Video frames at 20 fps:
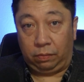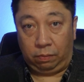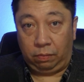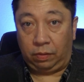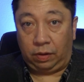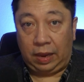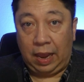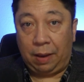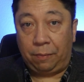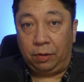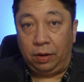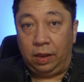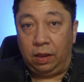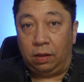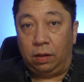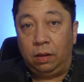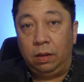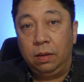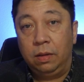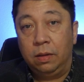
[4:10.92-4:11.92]
Capitol
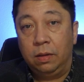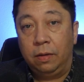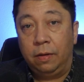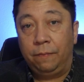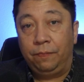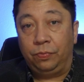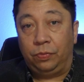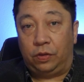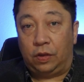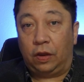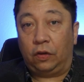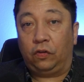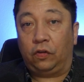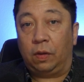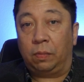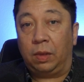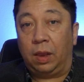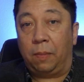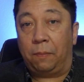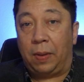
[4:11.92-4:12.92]
Hill, does
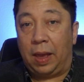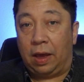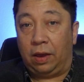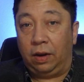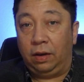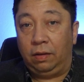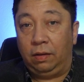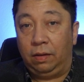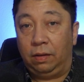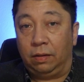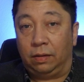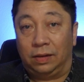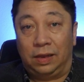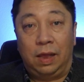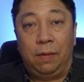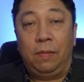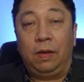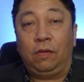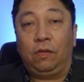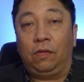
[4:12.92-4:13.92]
something about it,
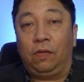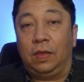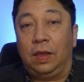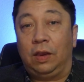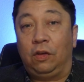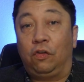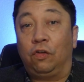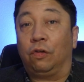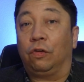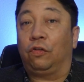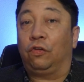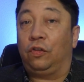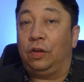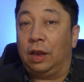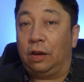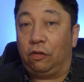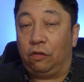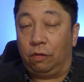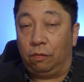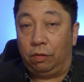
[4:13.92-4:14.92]
limits the
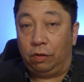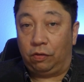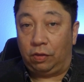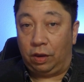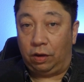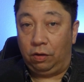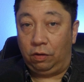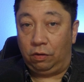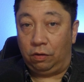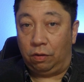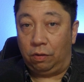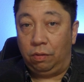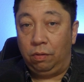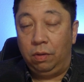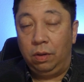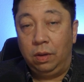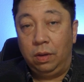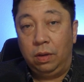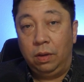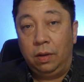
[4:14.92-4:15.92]
jurisdiction, which they could do,
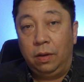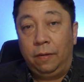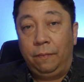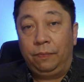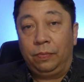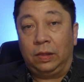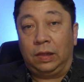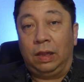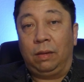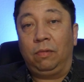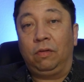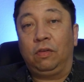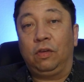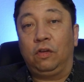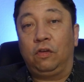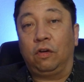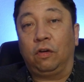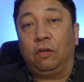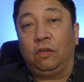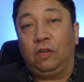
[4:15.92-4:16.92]
limits the
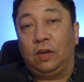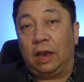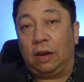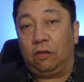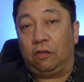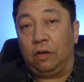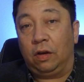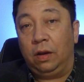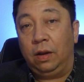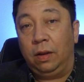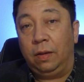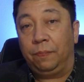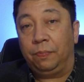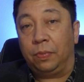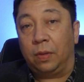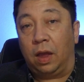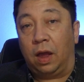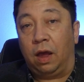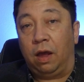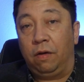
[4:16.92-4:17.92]
jurisdiction
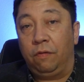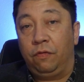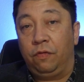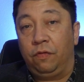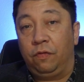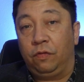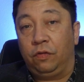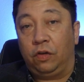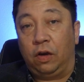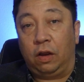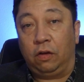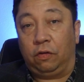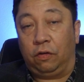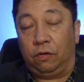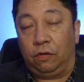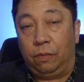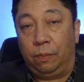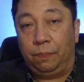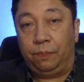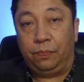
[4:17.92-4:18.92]
of
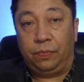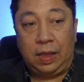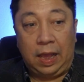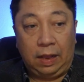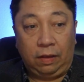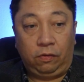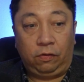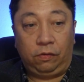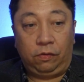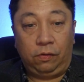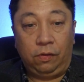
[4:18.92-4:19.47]
judges. That